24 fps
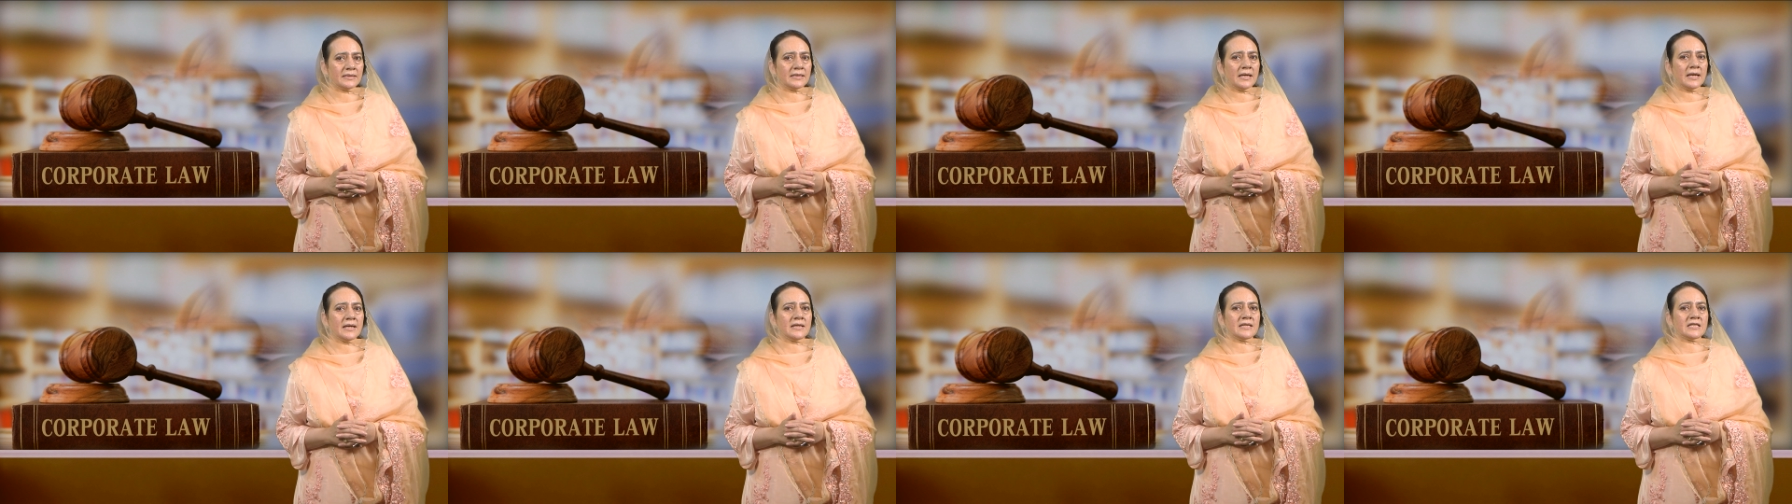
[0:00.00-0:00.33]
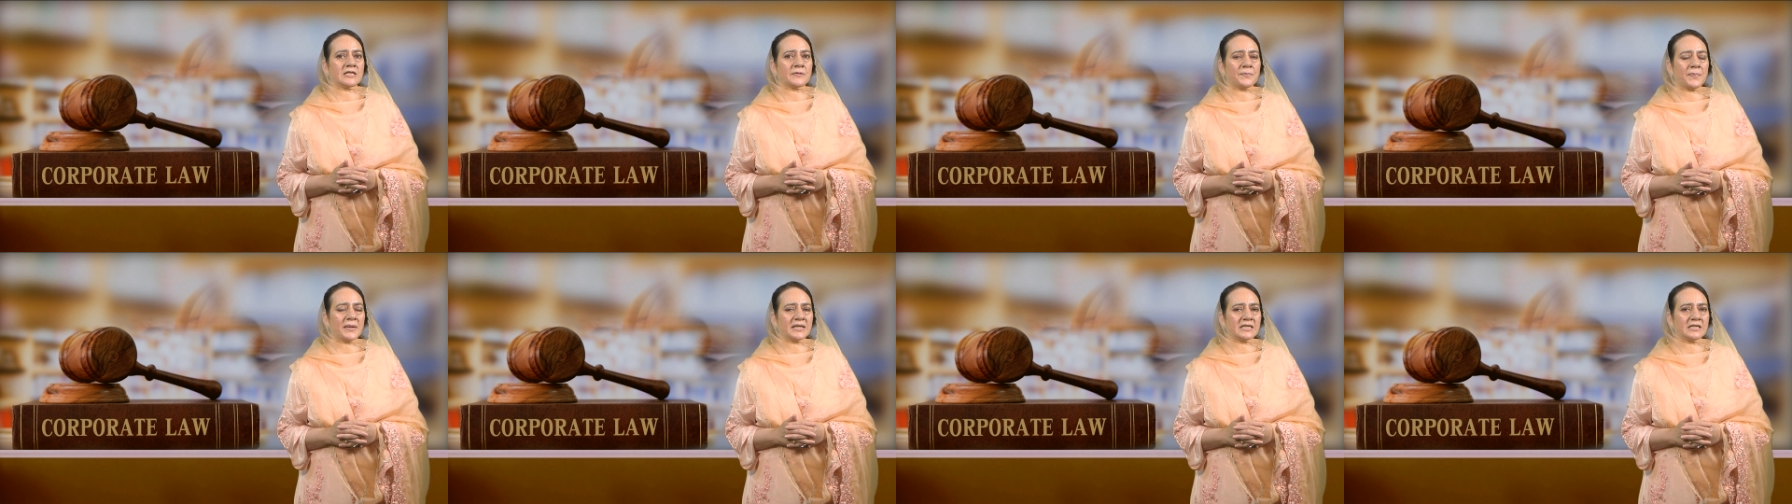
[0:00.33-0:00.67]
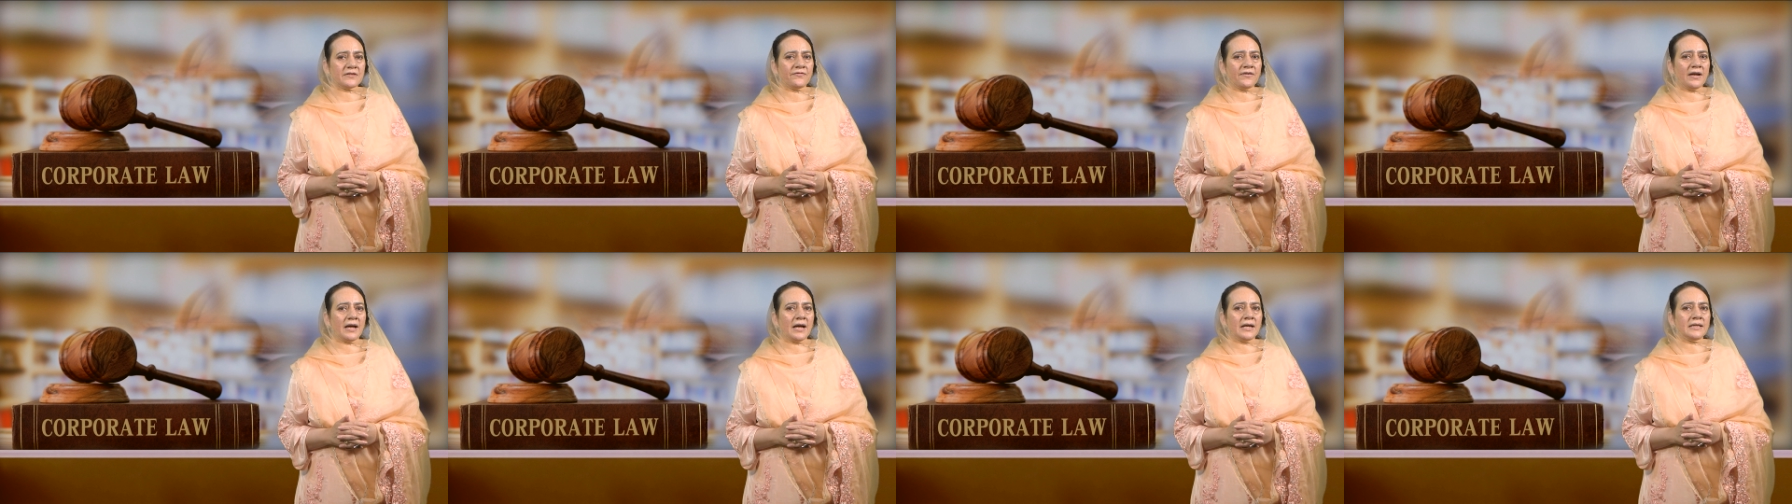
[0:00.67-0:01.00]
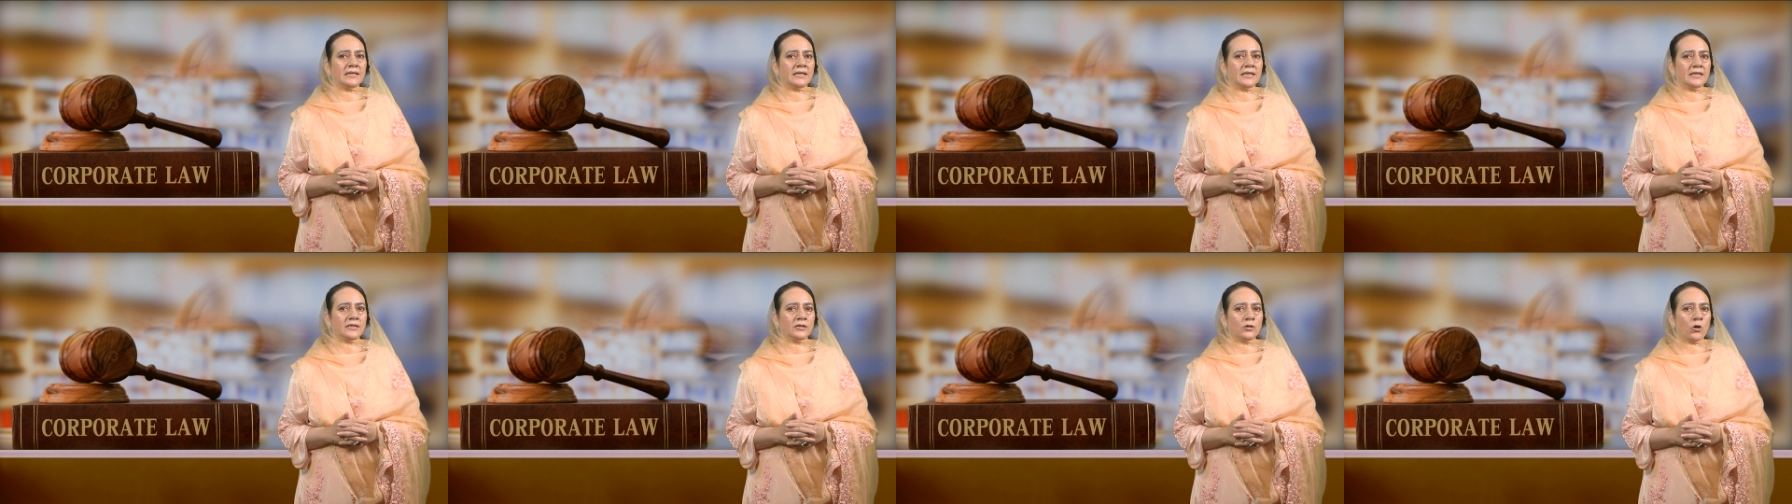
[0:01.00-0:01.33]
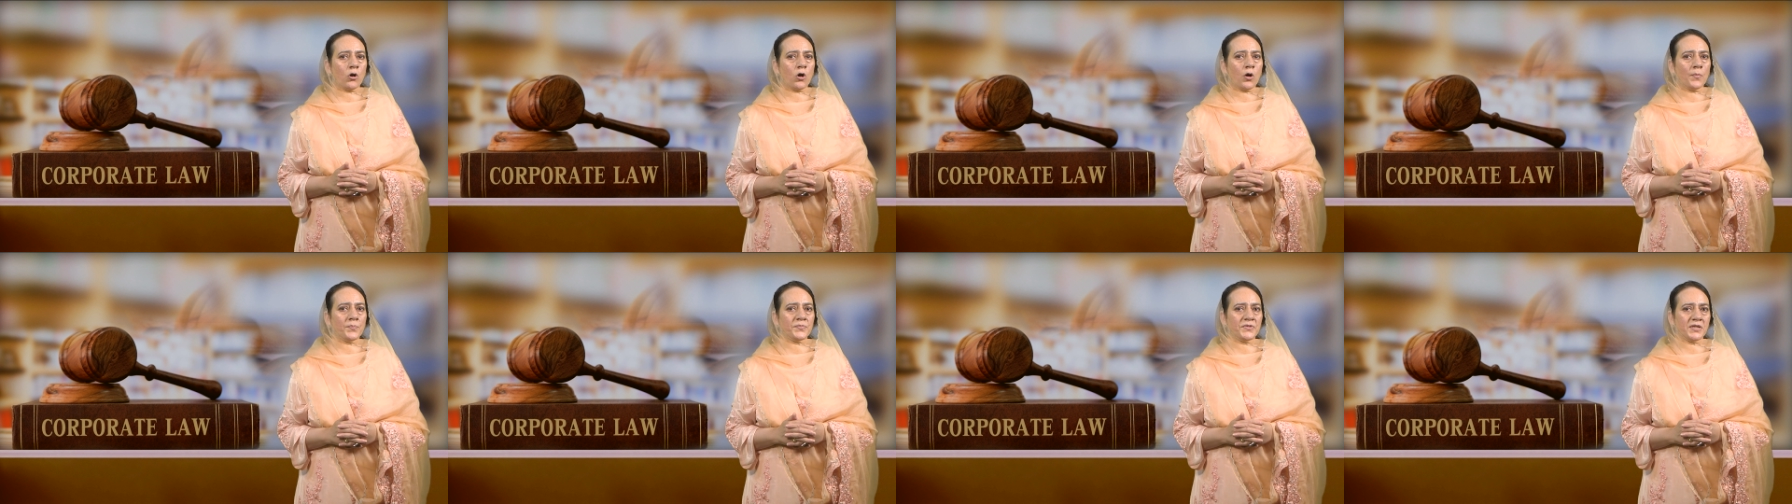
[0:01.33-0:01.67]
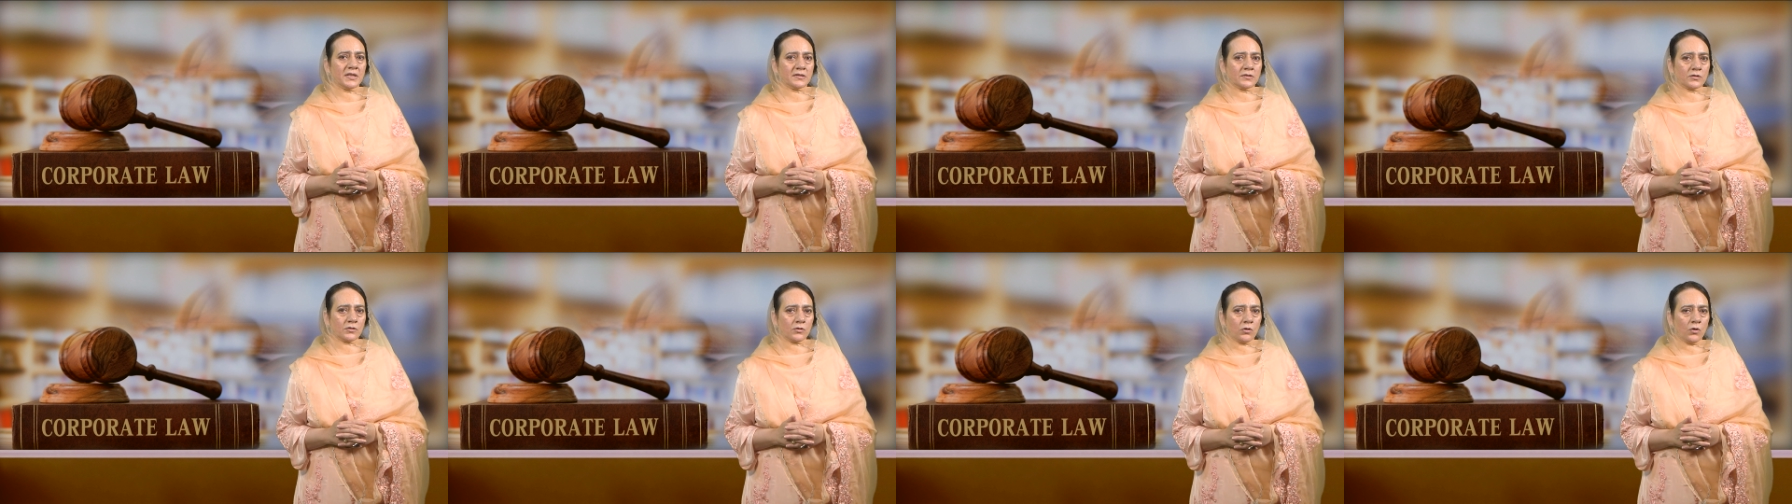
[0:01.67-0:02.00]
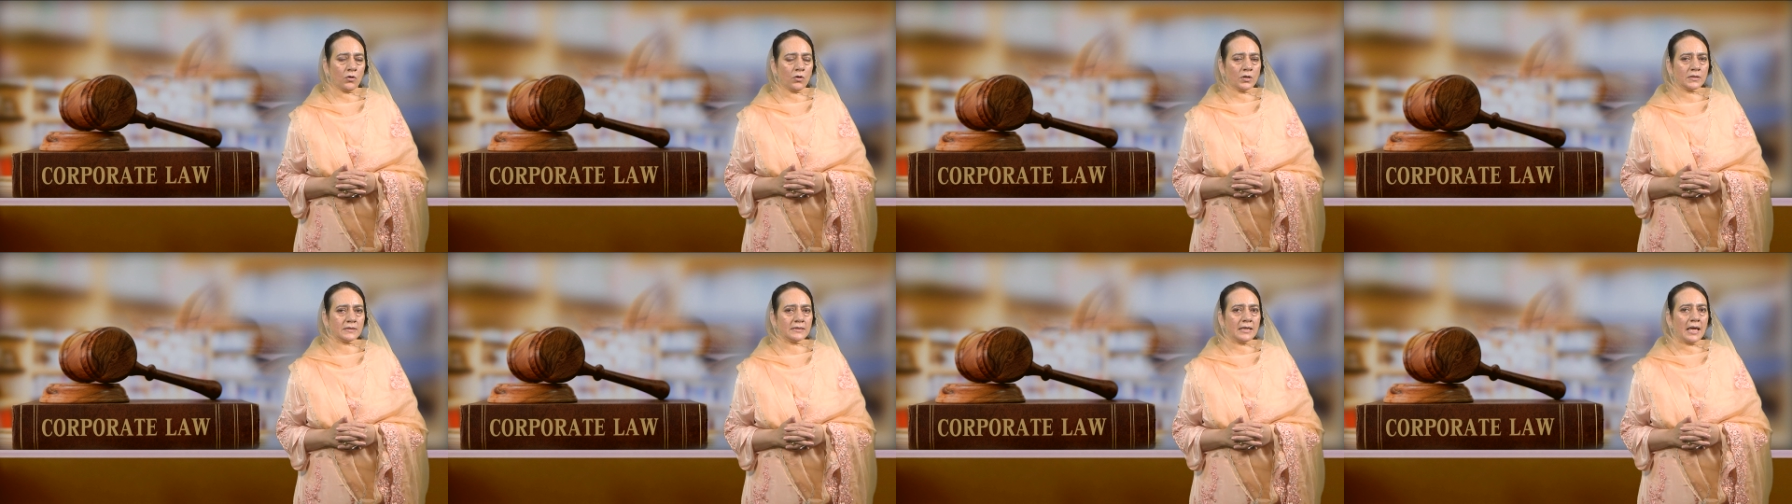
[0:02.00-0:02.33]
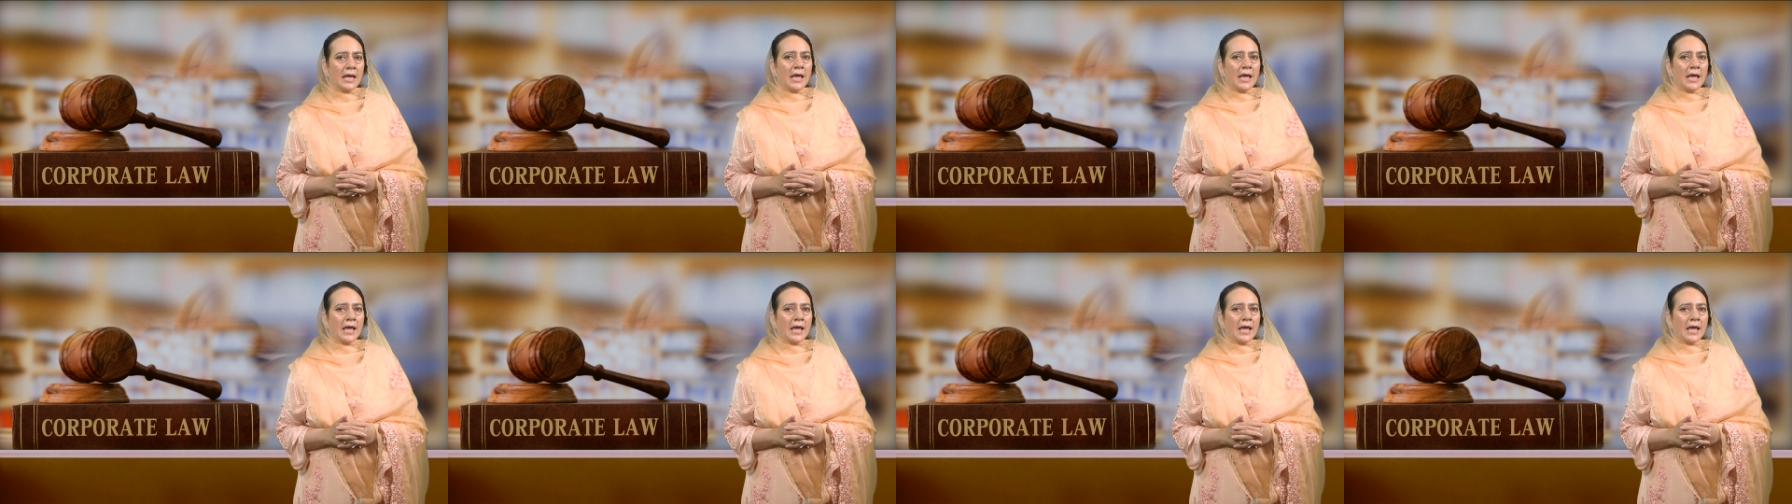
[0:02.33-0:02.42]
specified in the Objects Clause,